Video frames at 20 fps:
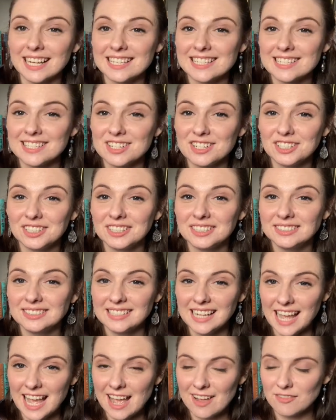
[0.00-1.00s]
I still
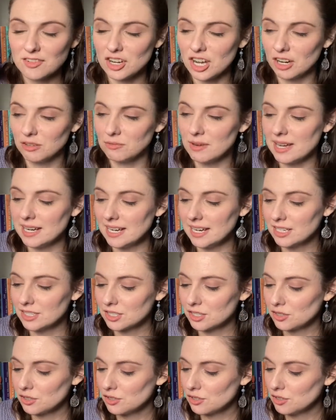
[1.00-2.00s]
have not read it.
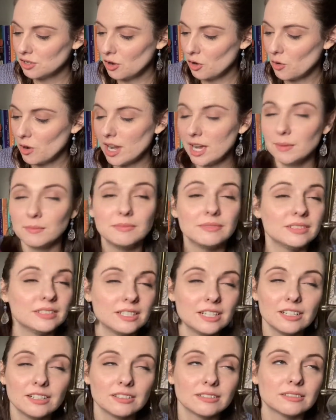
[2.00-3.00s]
So I'm
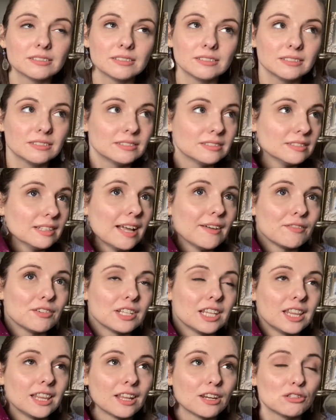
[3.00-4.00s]
dear
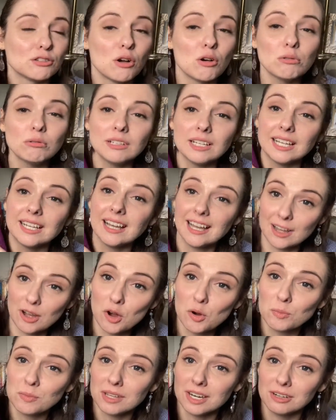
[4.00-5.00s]
everything that is holy, I
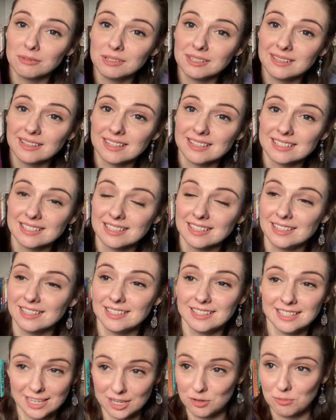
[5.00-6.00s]
hope that I read this
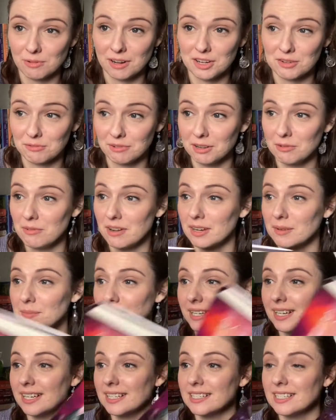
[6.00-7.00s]
in 2021
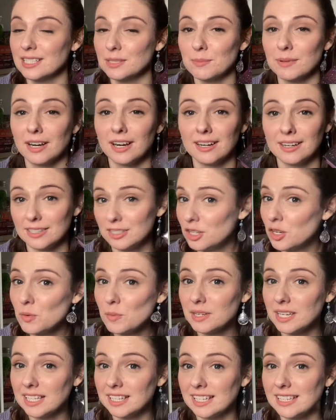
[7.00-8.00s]
because it's been on
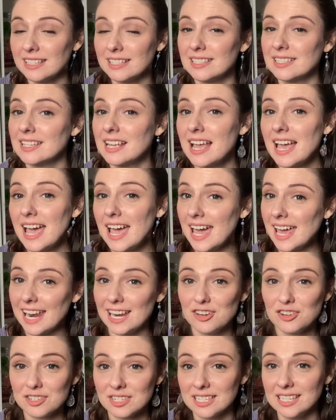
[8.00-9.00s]
too many lists
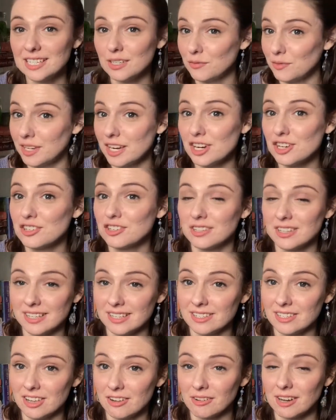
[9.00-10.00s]
and I just need to finish
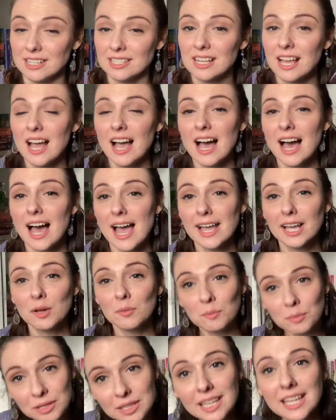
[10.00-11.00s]
this series. I
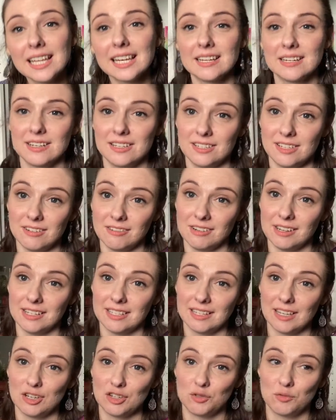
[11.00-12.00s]
completed a
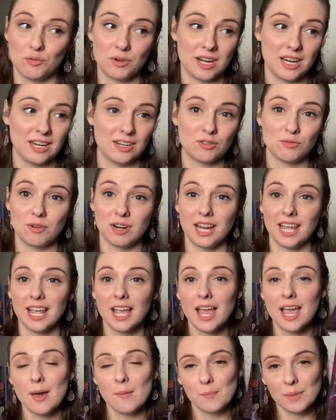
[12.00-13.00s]
series in
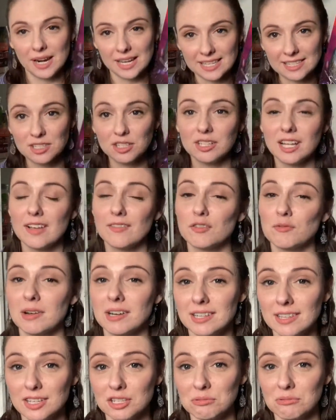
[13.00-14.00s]
2020, but I still haven't
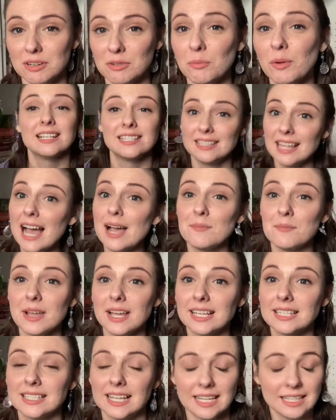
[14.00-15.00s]
read this one because that
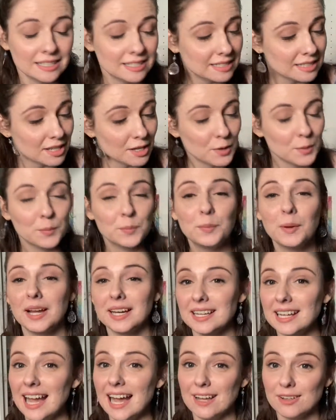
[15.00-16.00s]
makes sense.
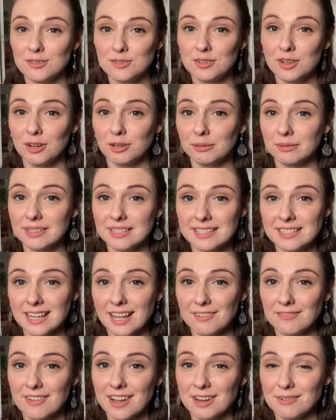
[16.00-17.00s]
But yeah, so
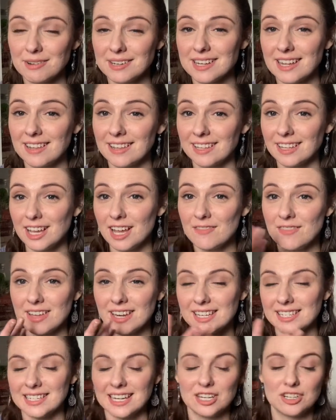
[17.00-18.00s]
sci-fi retelling of
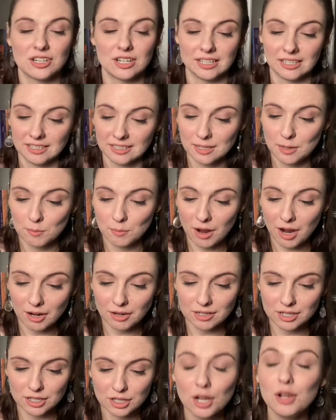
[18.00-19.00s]
Anastasia,
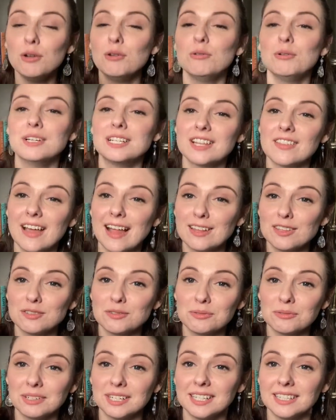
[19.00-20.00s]
part two to that
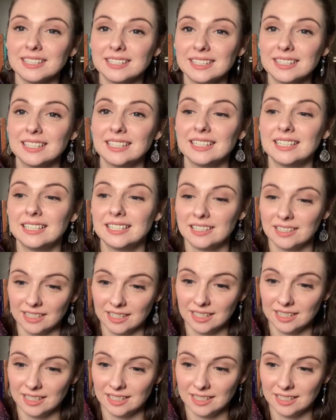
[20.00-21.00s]
story.
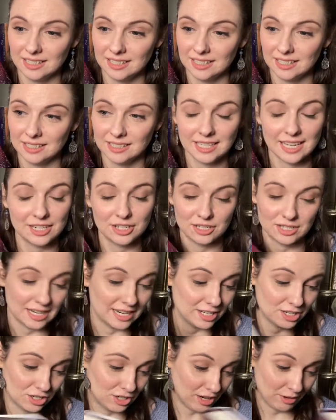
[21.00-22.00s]

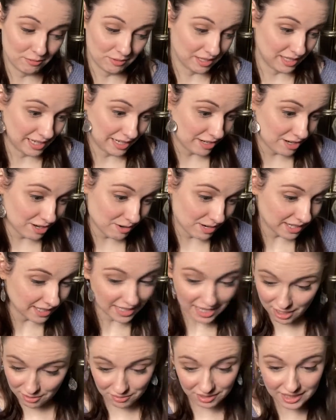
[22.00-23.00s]
I really need to do it.
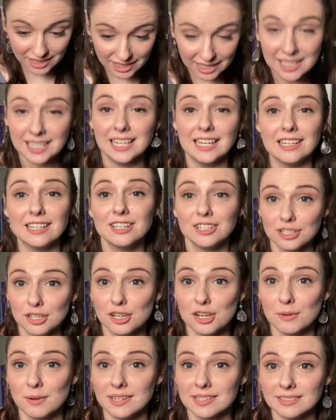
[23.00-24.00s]
I really need to
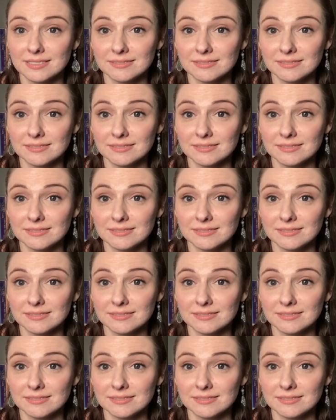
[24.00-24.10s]
do it.